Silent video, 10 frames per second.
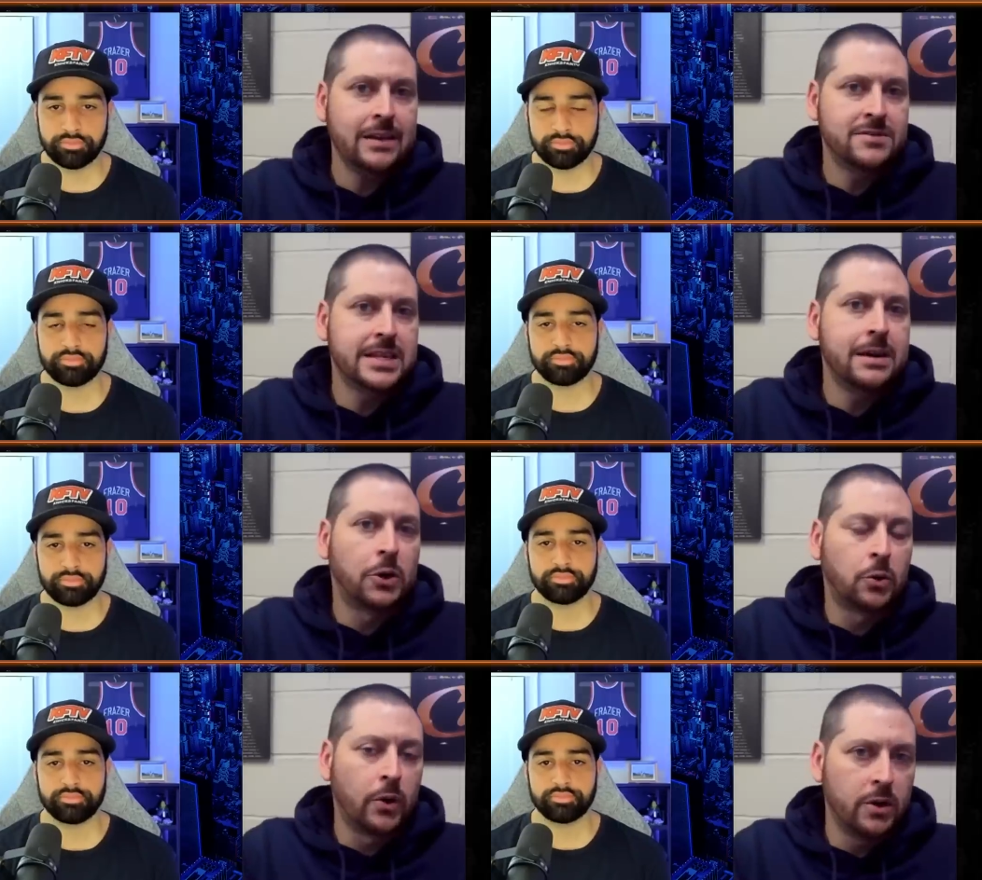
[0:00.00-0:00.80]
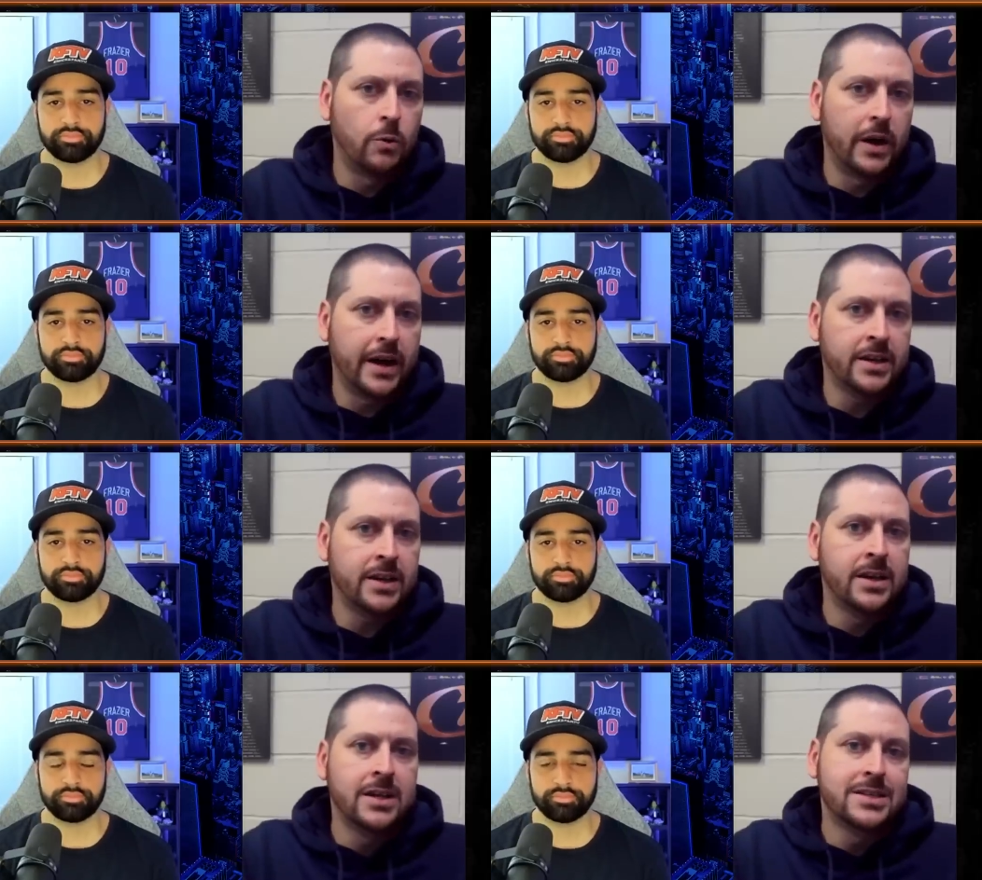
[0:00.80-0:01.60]
Speaker 1: gives them a runway
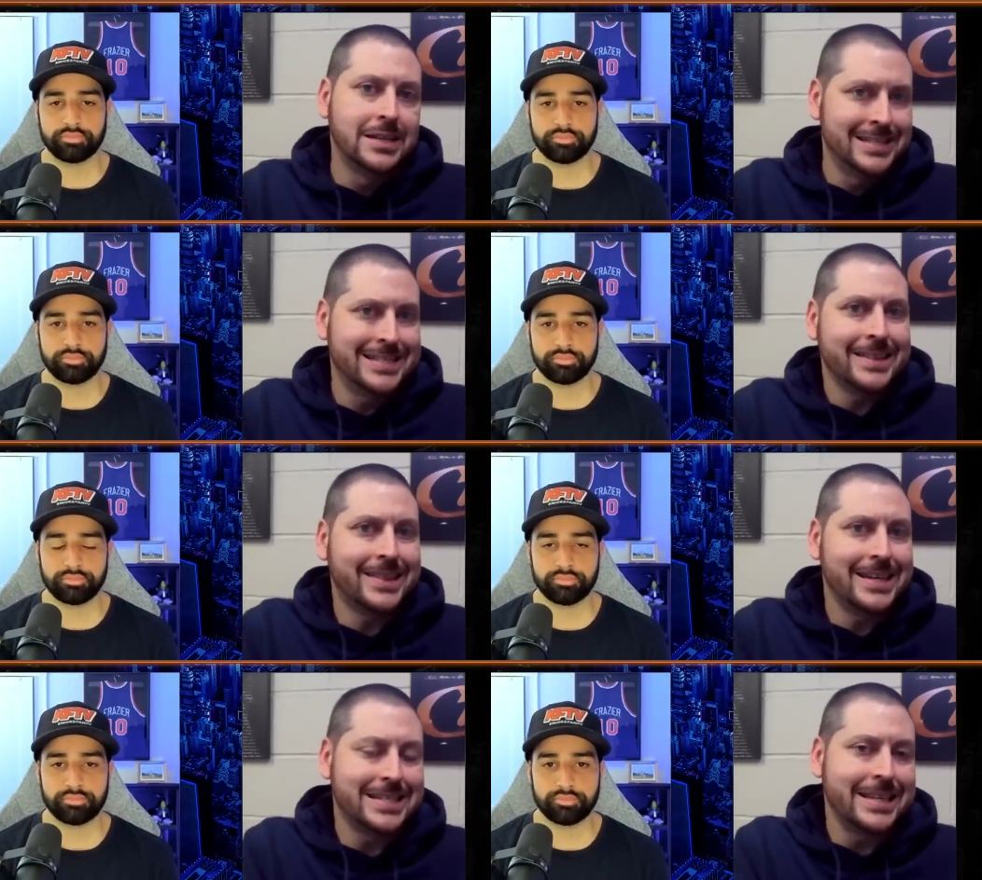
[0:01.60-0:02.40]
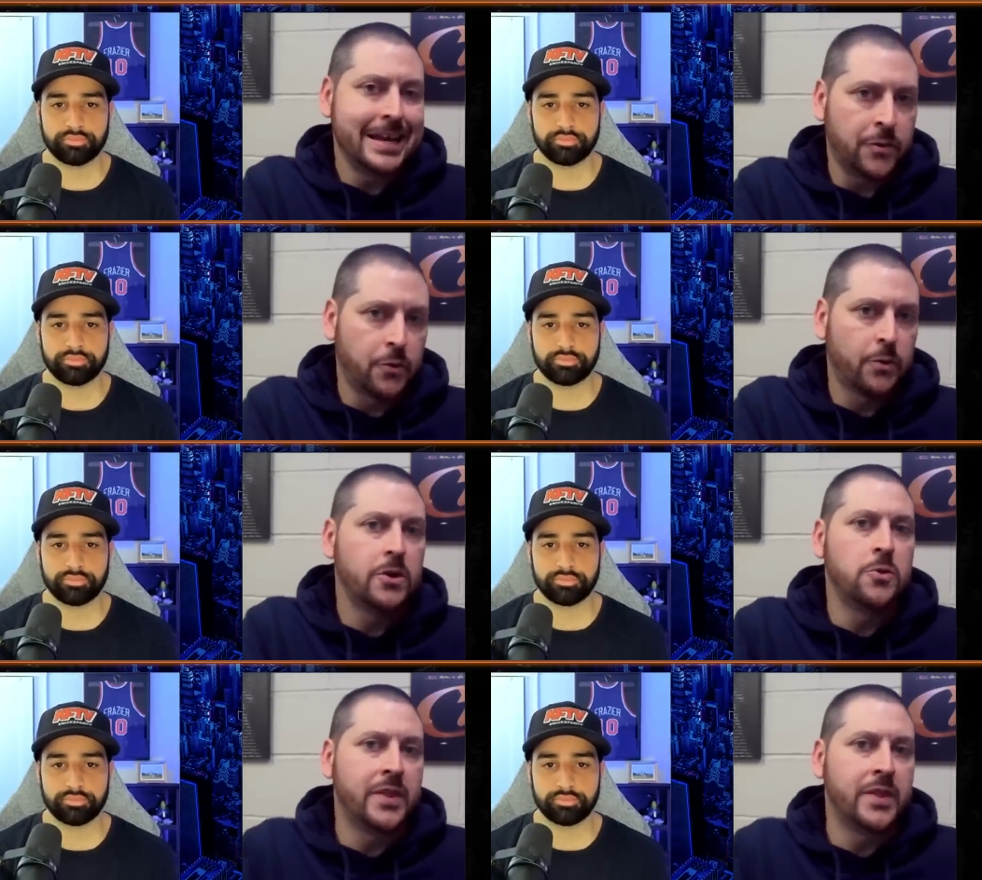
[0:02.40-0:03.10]
to see this thing through.